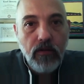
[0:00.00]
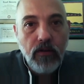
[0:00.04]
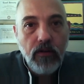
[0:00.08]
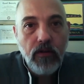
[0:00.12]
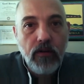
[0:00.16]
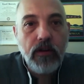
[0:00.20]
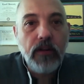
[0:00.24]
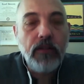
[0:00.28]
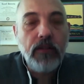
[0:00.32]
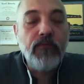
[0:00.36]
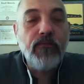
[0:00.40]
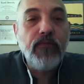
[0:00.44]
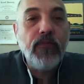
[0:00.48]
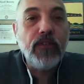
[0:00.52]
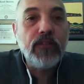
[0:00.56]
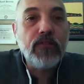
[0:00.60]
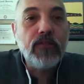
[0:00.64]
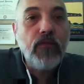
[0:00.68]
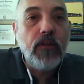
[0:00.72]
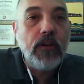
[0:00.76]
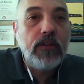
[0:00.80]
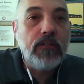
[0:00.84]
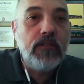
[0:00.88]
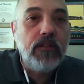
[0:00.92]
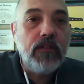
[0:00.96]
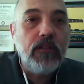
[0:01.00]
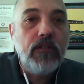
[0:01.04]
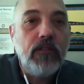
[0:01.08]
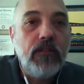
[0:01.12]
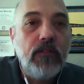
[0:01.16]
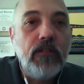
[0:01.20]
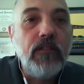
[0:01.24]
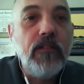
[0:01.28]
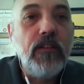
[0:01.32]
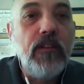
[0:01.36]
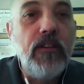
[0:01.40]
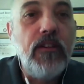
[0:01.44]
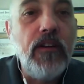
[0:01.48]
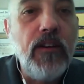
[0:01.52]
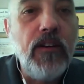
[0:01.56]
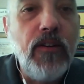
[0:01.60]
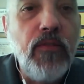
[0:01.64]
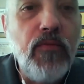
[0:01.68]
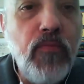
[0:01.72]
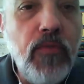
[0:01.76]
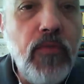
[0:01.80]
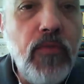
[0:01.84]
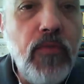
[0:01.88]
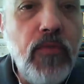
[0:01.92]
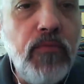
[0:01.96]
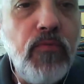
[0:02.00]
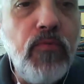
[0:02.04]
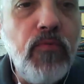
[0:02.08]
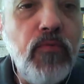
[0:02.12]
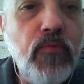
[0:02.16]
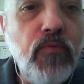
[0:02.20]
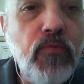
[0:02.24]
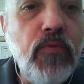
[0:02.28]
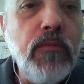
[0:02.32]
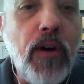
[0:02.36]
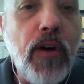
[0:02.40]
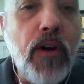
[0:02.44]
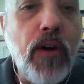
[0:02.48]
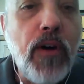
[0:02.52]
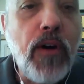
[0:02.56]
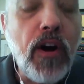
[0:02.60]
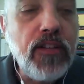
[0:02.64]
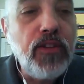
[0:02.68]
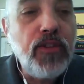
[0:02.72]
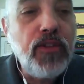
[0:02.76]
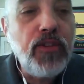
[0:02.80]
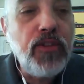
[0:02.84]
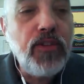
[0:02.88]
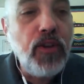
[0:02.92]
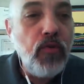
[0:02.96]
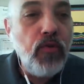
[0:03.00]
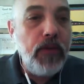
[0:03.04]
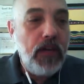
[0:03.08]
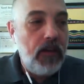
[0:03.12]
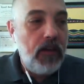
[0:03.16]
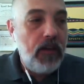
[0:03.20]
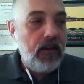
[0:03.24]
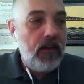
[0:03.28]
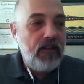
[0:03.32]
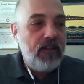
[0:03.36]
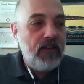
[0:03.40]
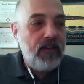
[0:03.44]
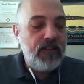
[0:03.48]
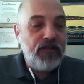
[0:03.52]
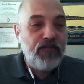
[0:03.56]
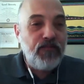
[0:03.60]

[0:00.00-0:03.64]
Okay, first question. When will part 2 be?